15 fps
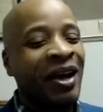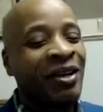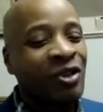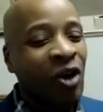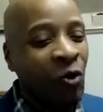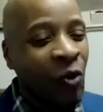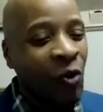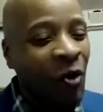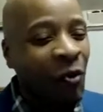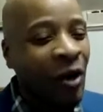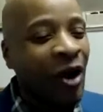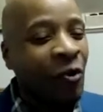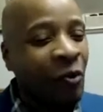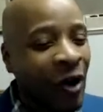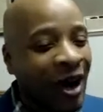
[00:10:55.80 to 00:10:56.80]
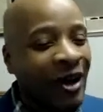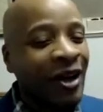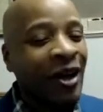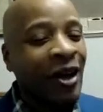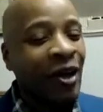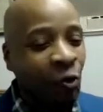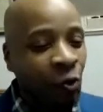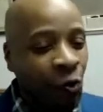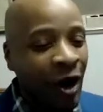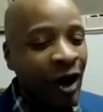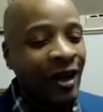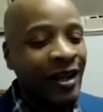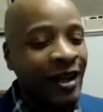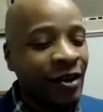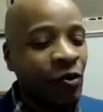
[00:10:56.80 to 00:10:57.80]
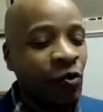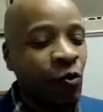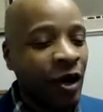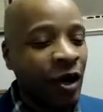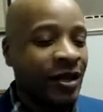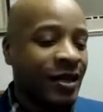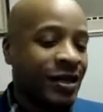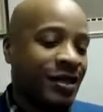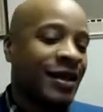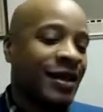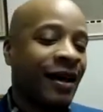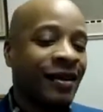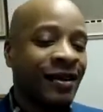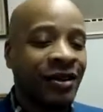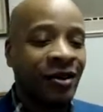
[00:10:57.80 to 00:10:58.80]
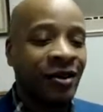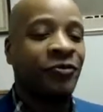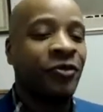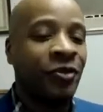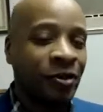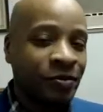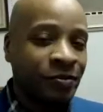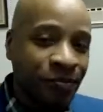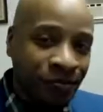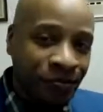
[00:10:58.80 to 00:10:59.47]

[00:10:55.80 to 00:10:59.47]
So where did this talent come from?